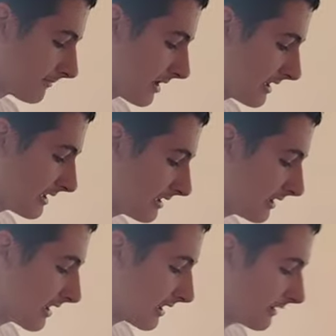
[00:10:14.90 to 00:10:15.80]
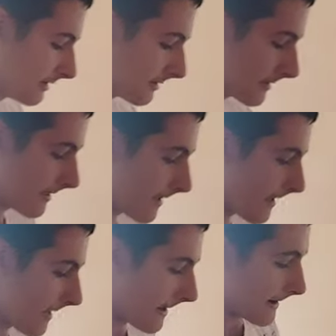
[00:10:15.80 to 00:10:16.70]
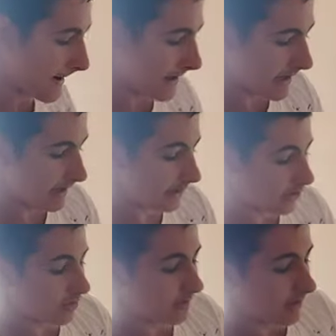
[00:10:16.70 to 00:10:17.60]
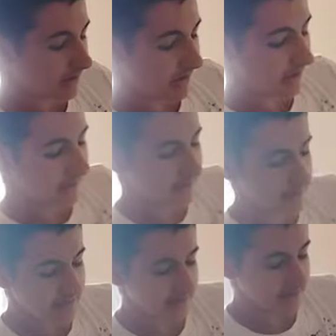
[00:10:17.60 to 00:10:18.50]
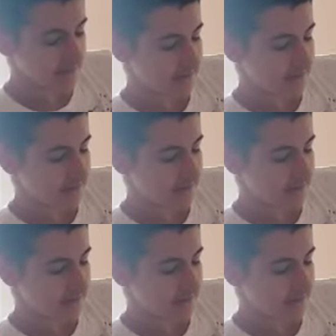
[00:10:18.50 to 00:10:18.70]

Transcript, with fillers: place it again and come like this.